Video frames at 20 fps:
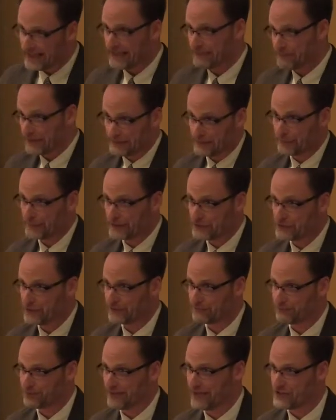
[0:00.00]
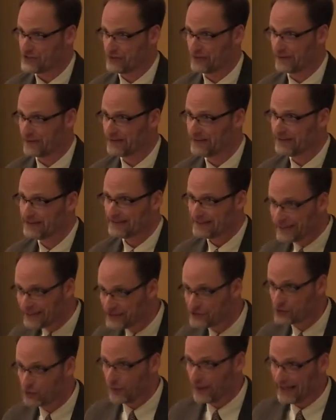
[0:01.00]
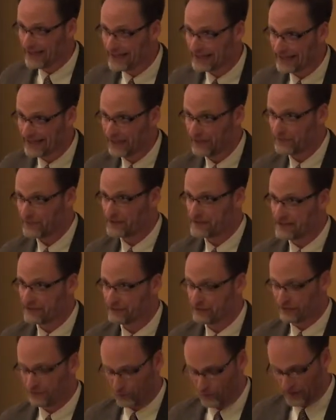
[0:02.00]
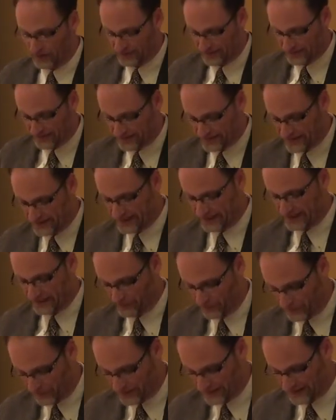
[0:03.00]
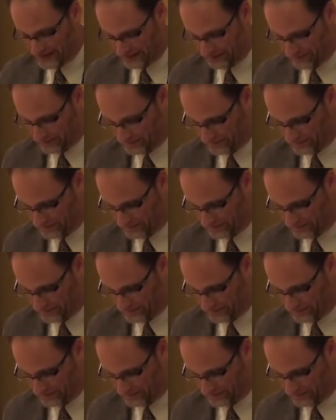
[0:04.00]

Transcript: and he probably took pleasure in trying out the different voices that they afforded him.